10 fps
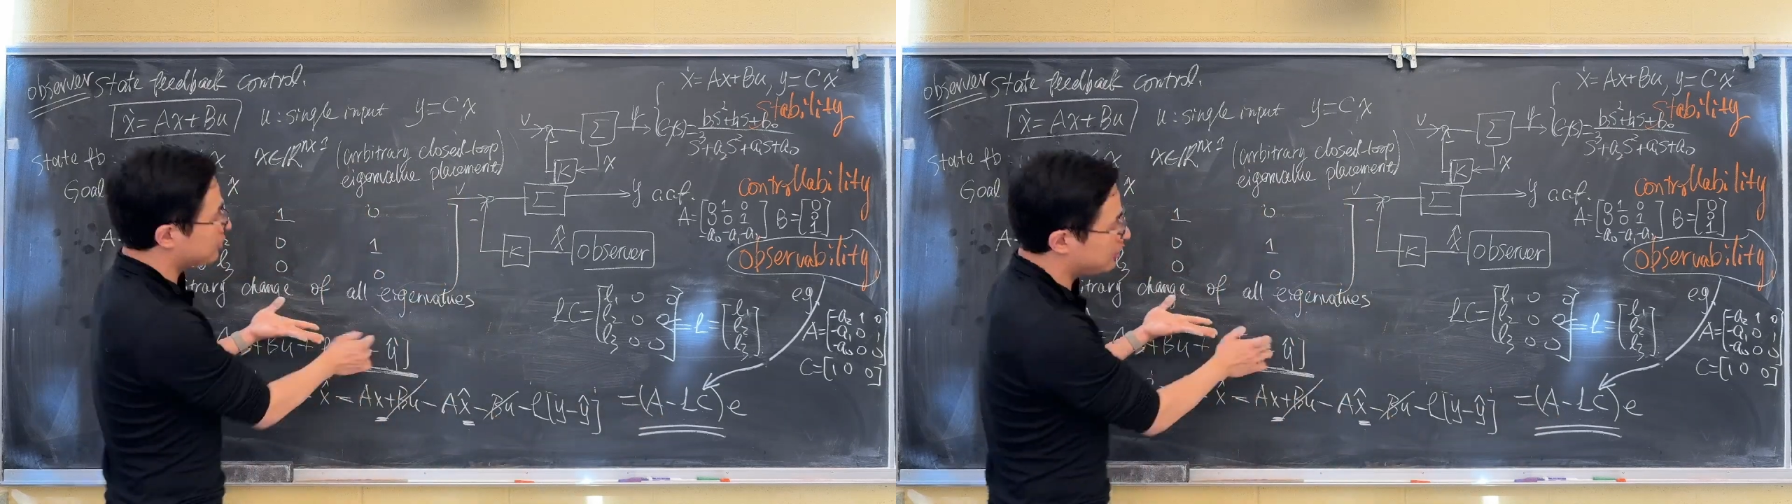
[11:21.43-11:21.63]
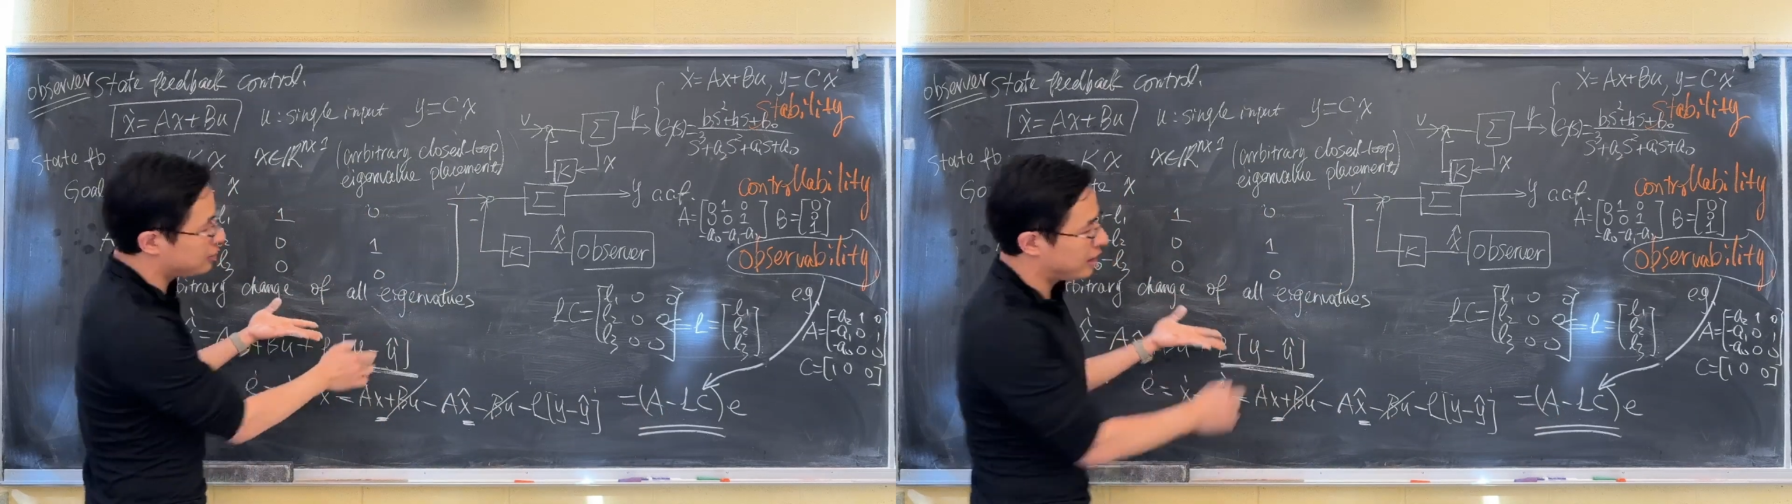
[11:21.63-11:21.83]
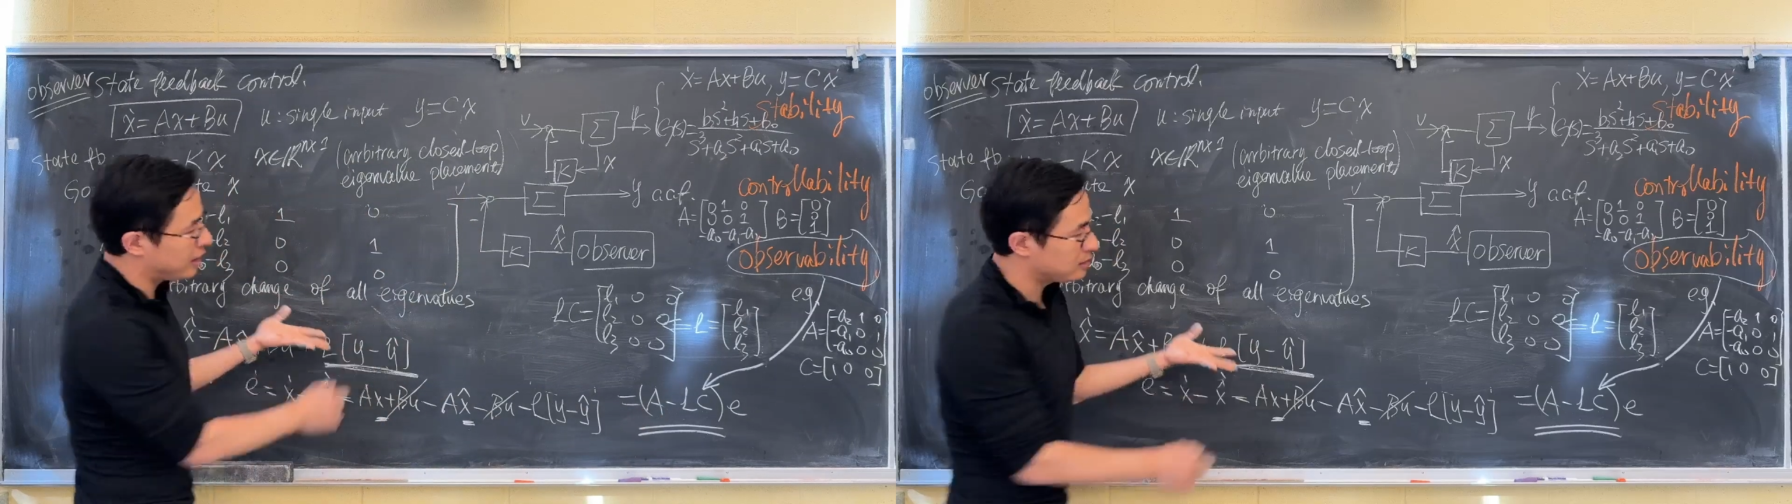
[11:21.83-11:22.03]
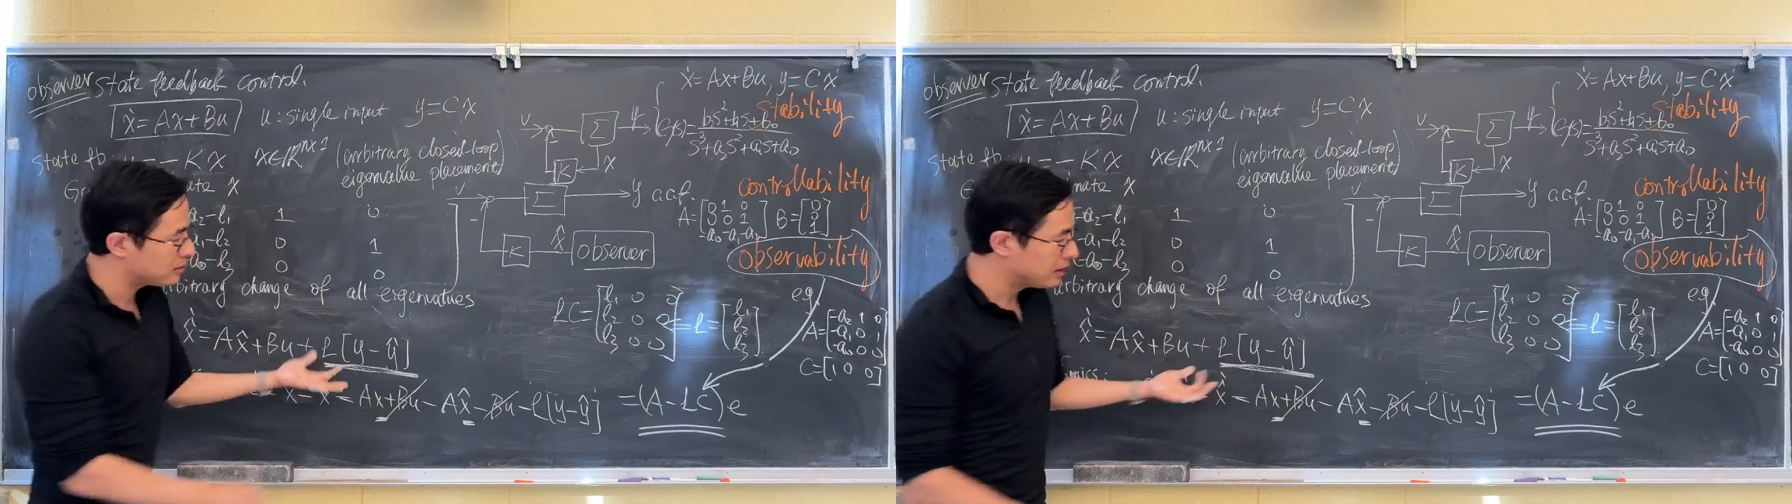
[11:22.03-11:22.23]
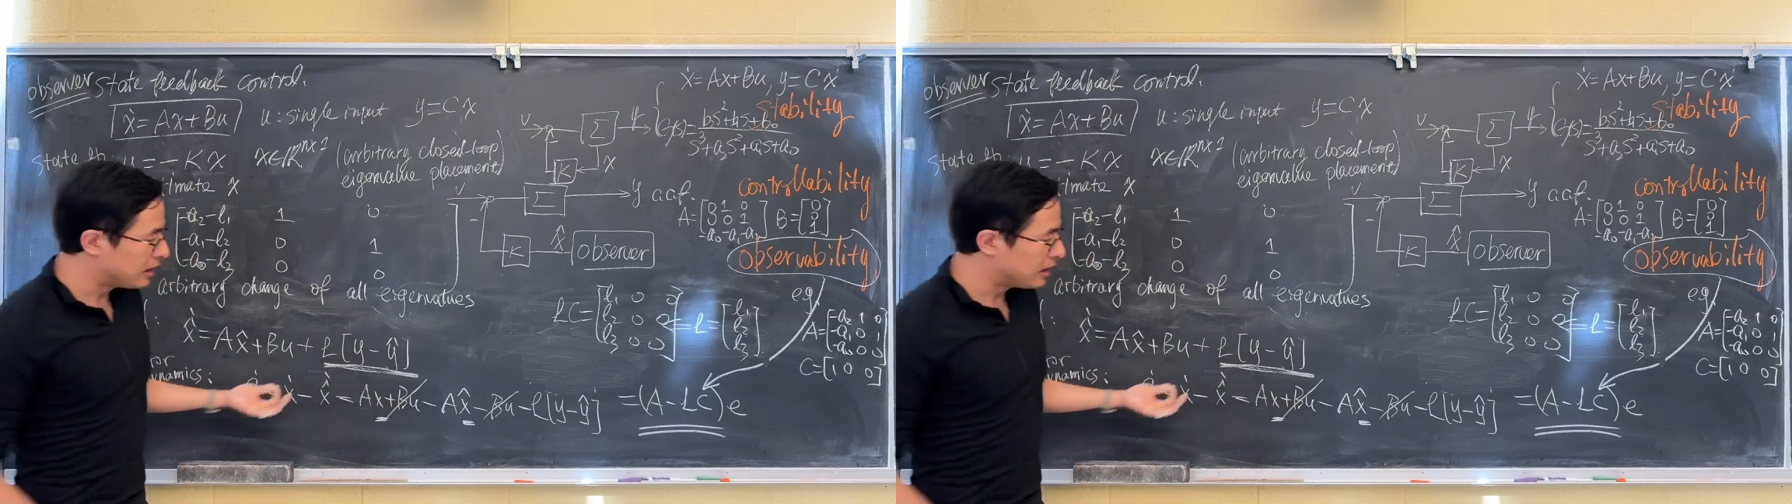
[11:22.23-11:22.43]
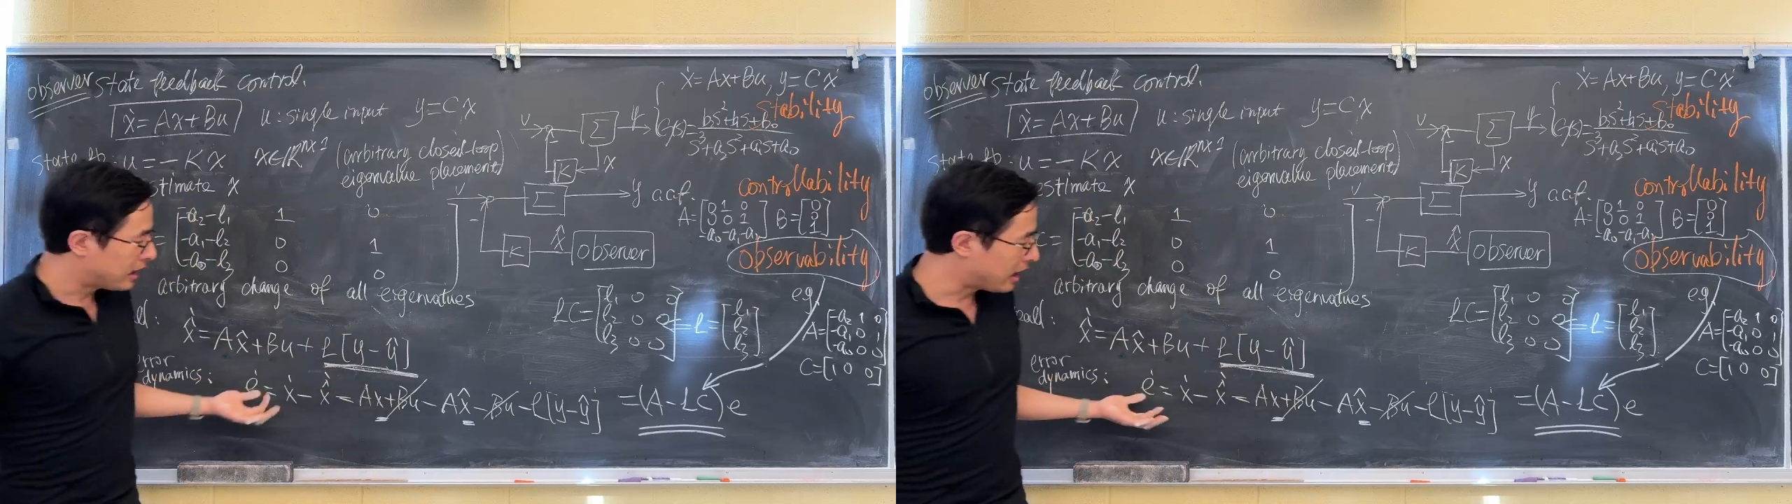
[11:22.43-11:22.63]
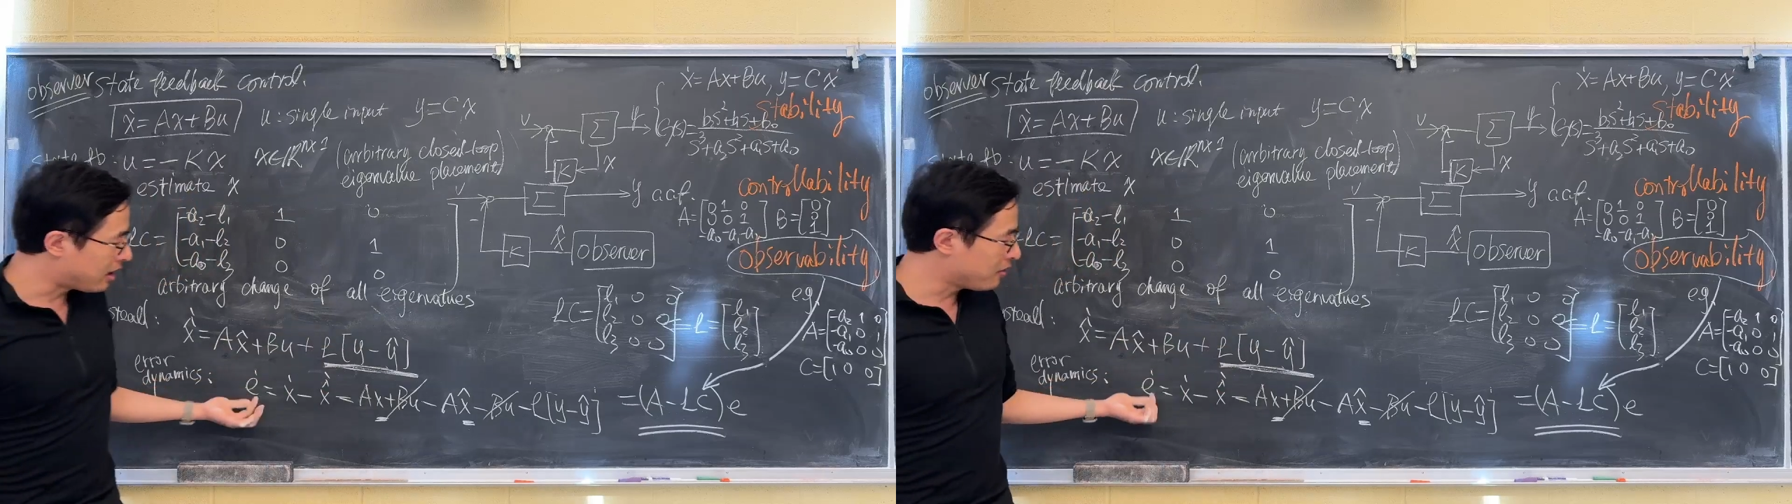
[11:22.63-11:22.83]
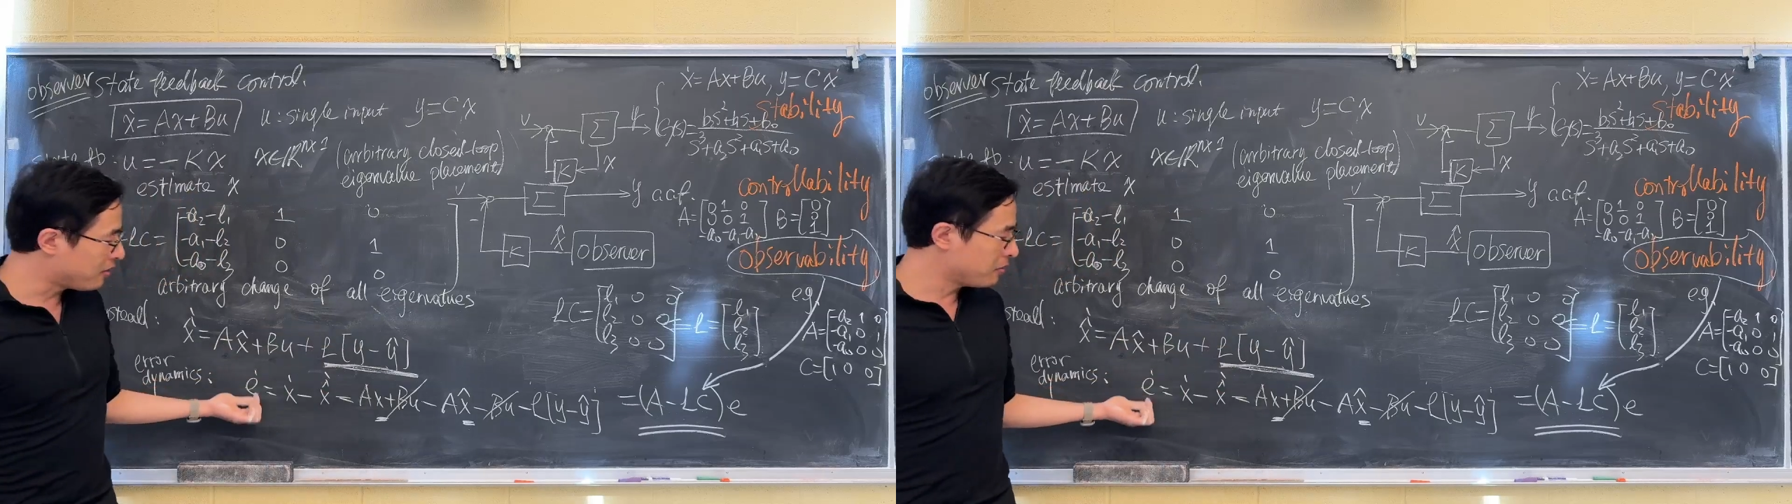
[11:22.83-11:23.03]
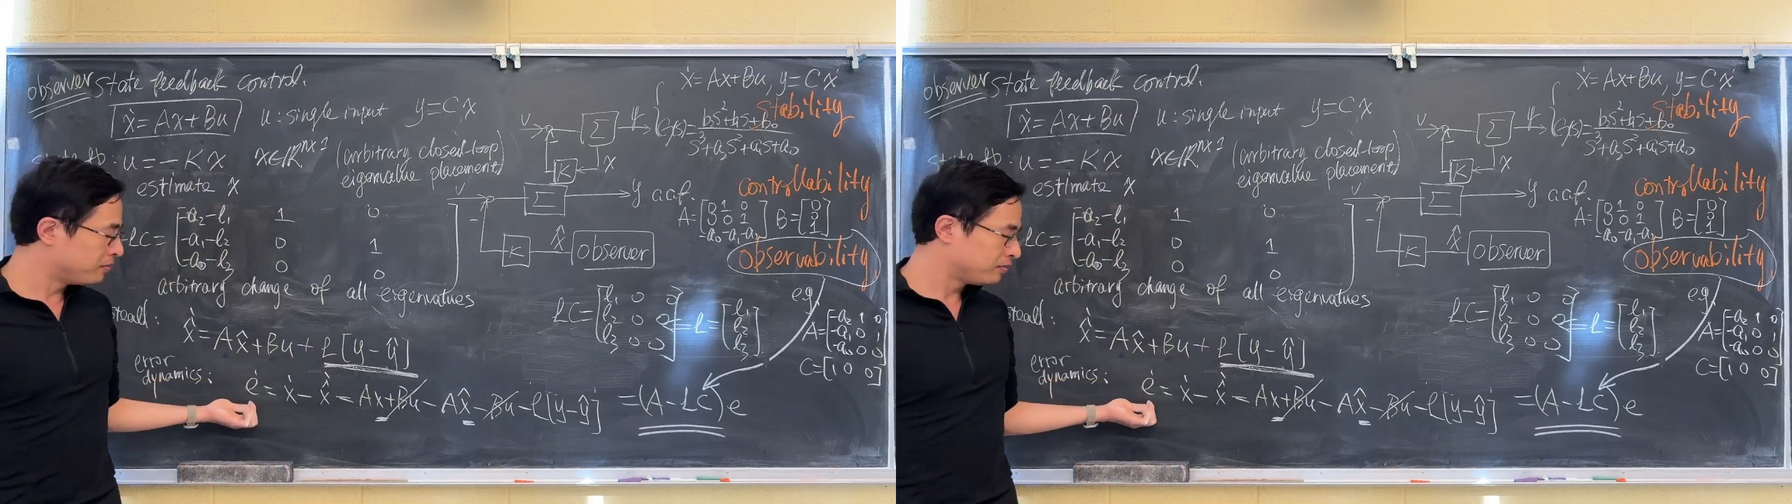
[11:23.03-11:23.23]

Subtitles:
change how